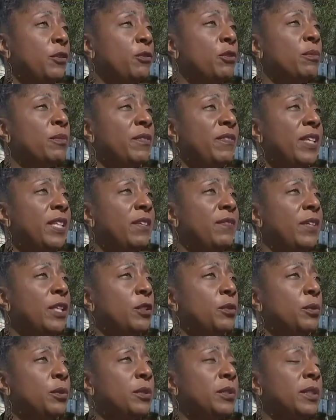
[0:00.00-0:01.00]
group of
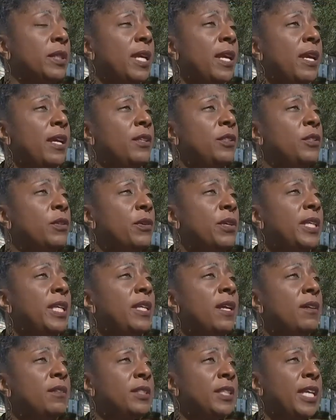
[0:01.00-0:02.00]
individuals. During that
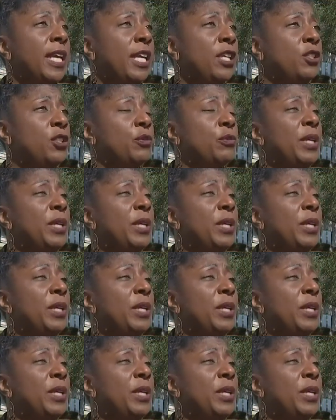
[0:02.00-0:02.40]
altercation,